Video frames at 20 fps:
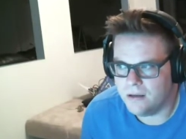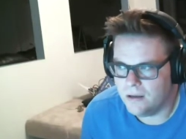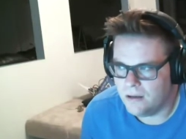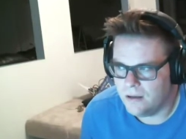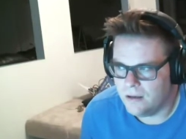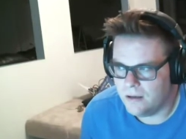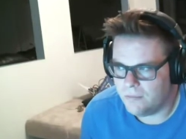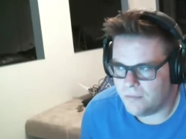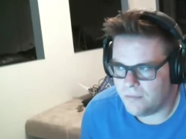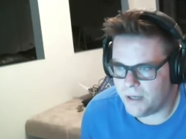
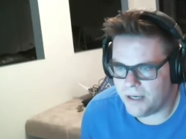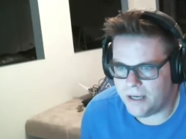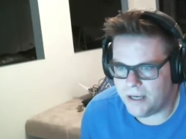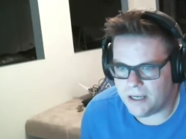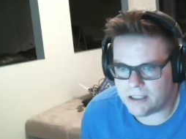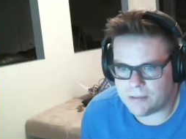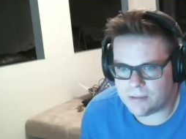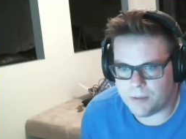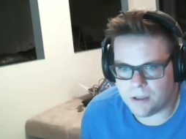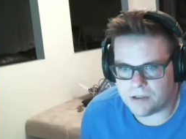my
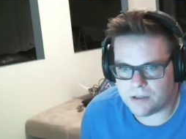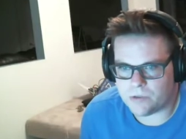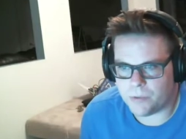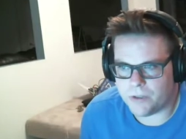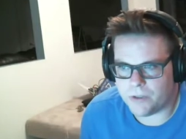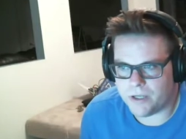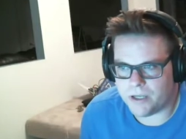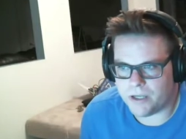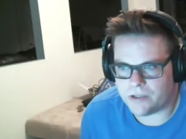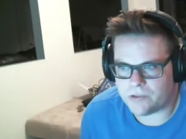Xbox One
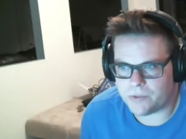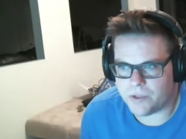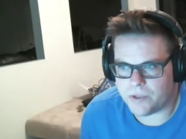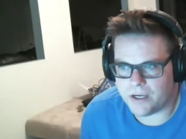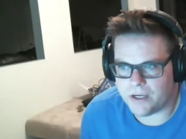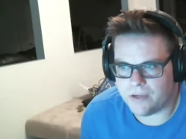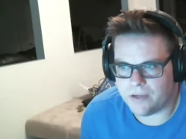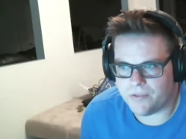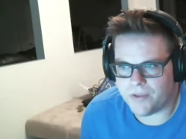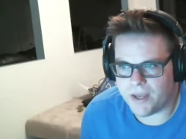X when I get
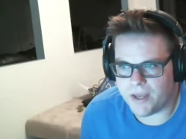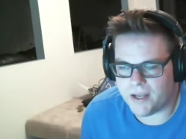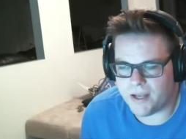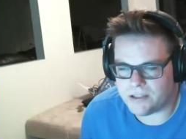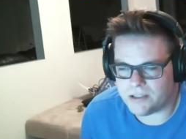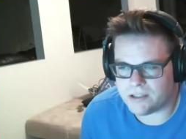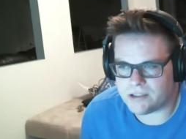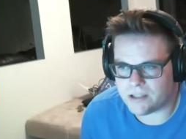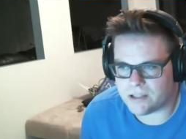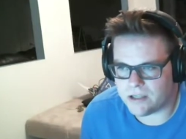that. It's just
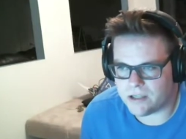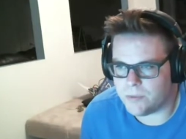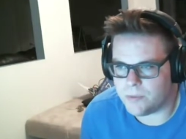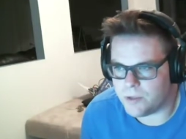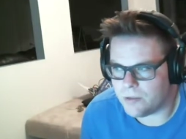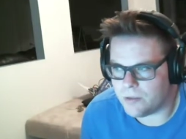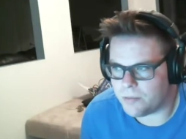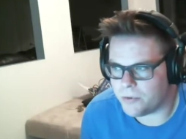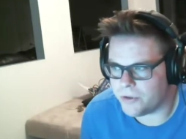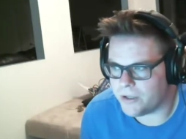going to be a
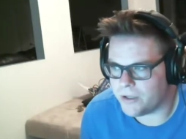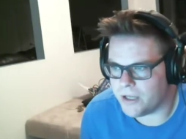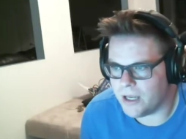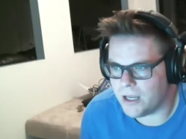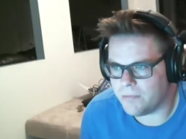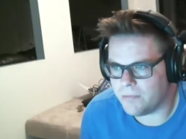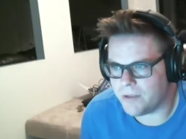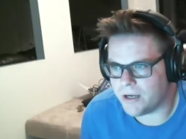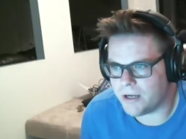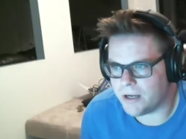pretty game that
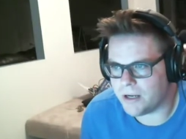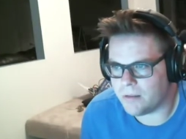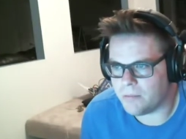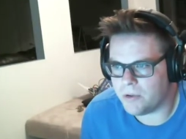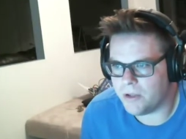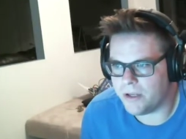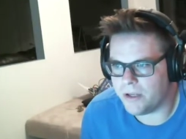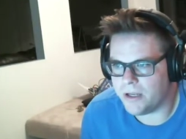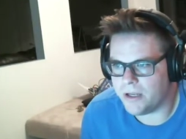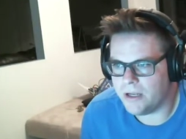I can
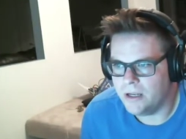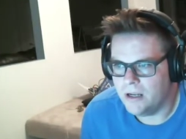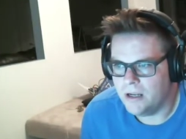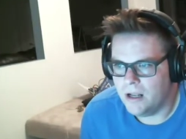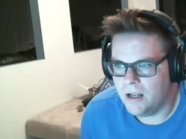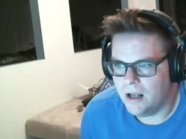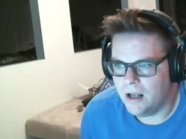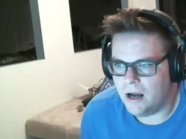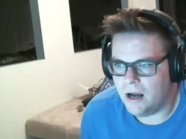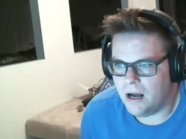play.
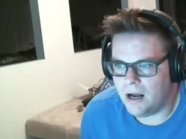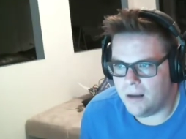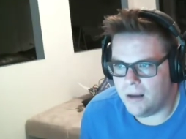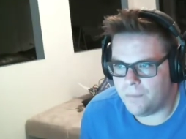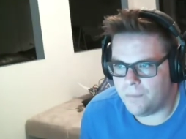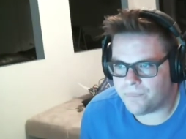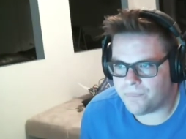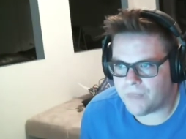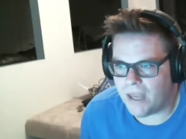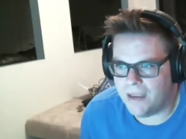Um,
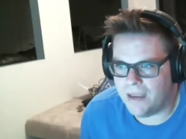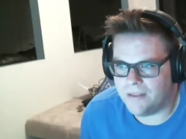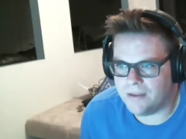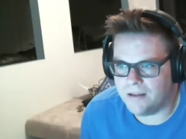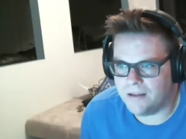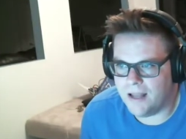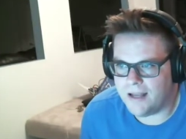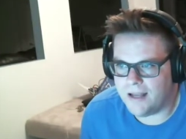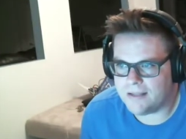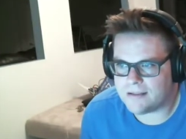and the
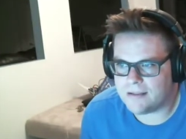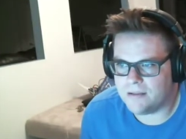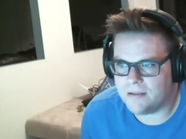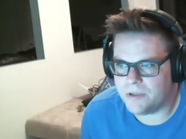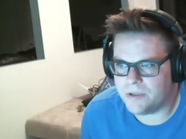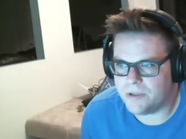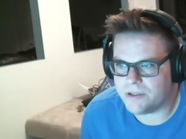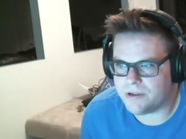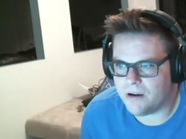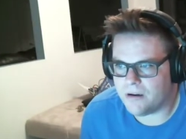last thing I want to
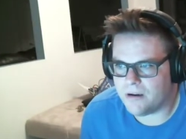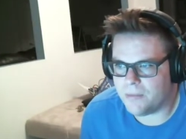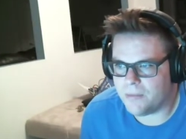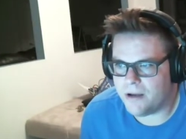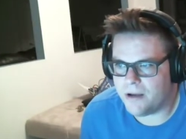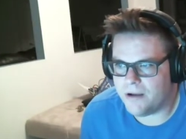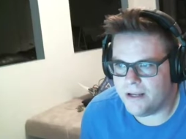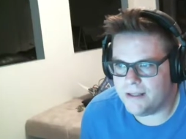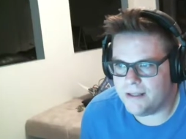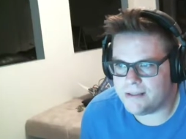talk about
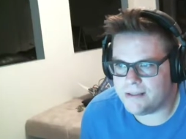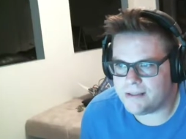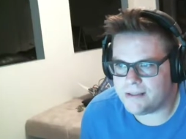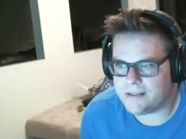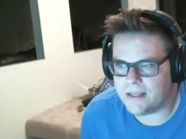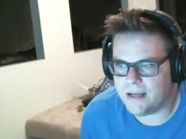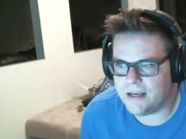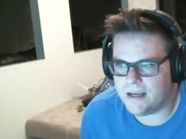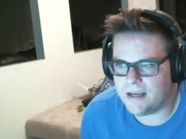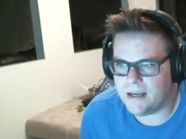is uh,
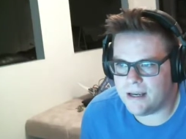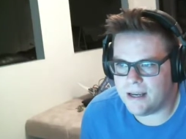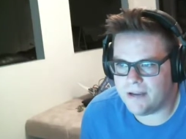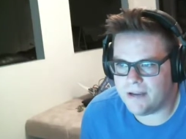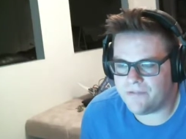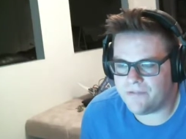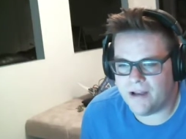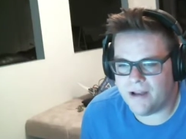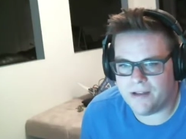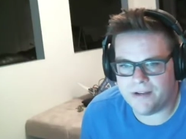I
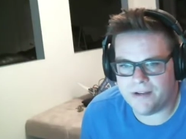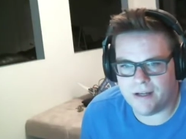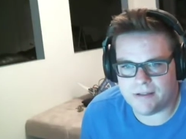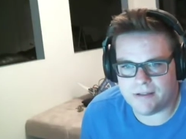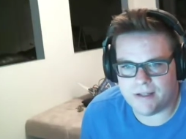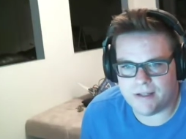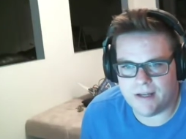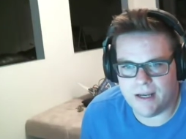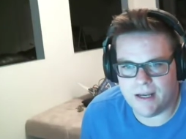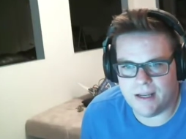found out
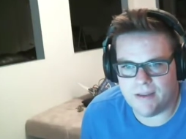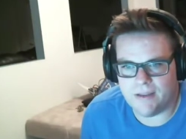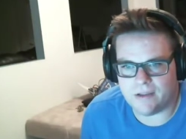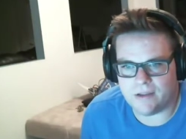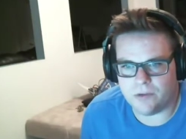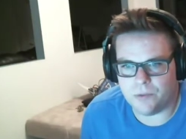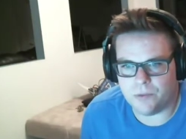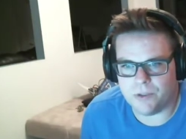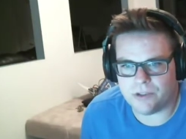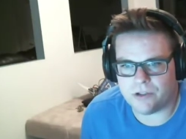today that The
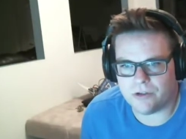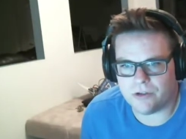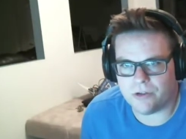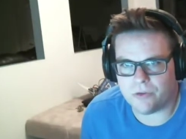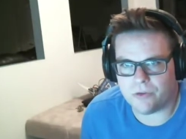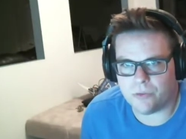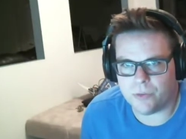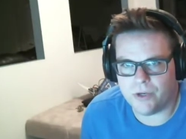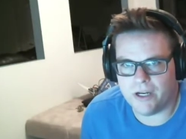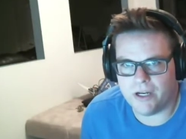Witcher
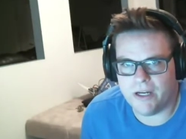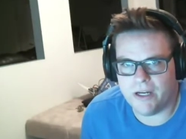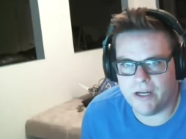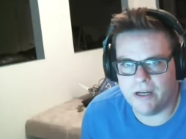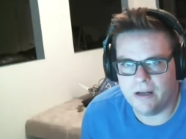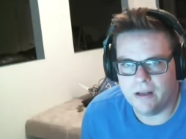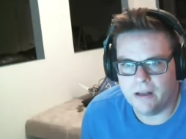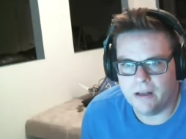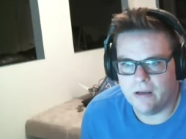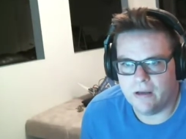3
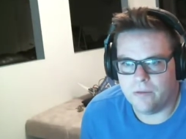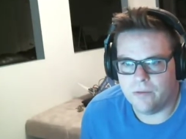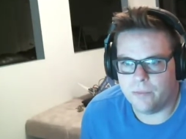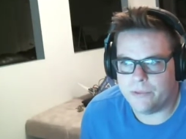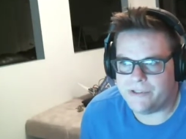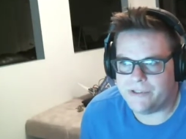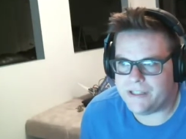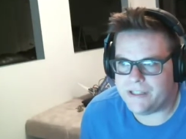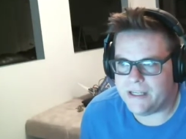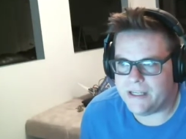was
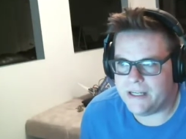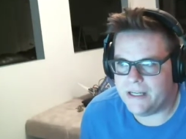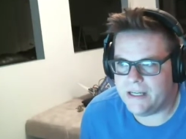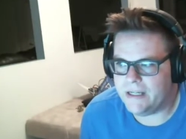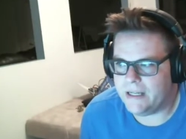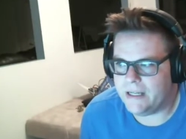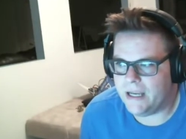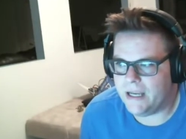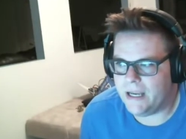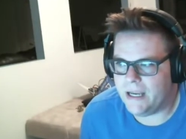getting
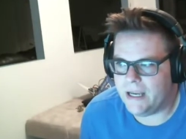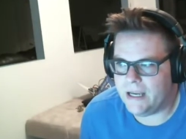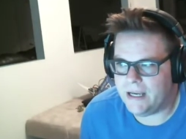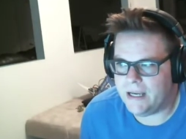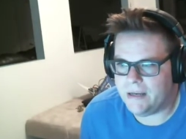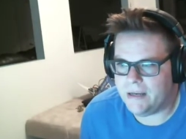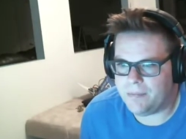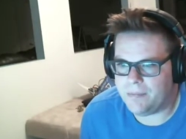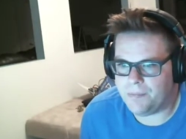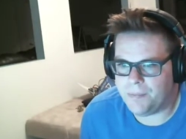a
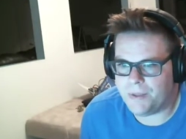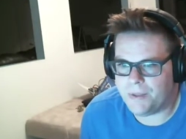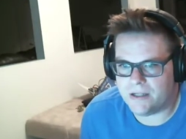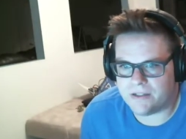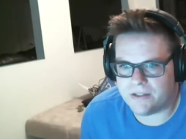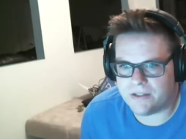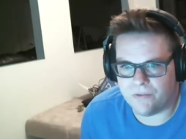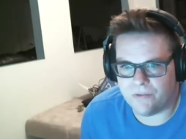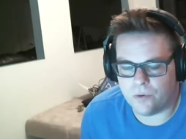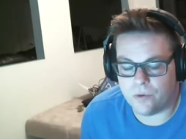
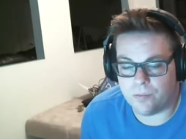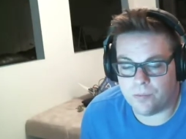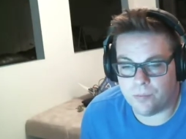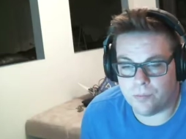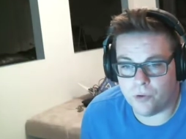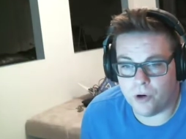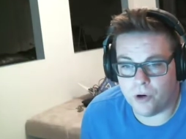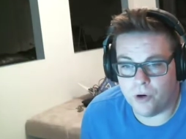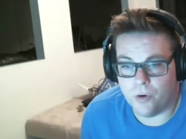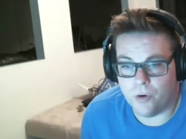PS4
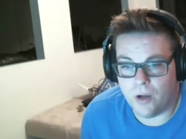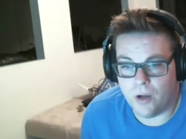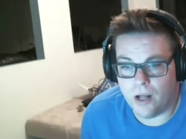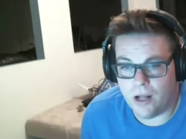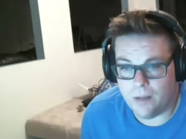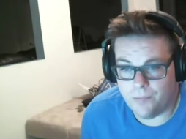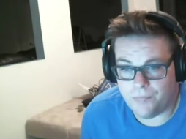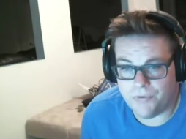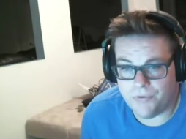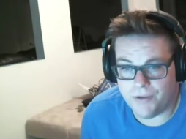Pro
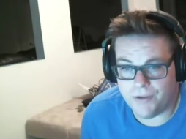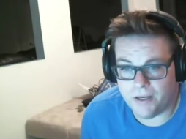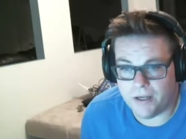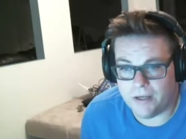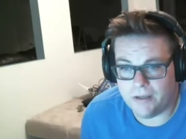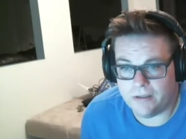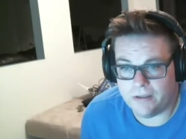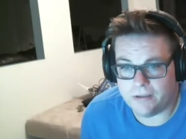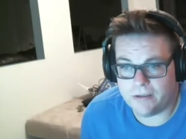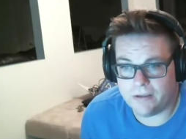update.
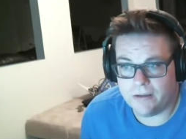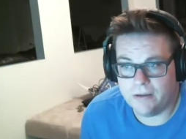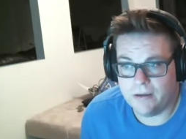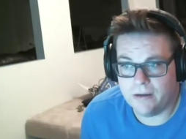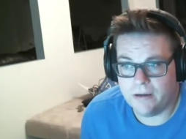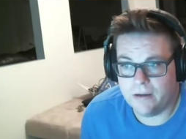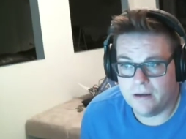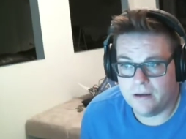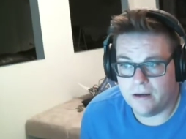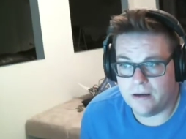
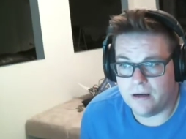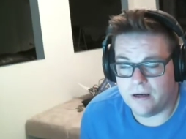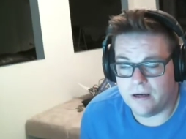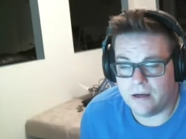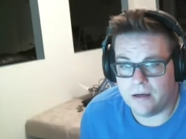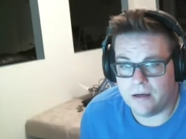Might as well uh, give the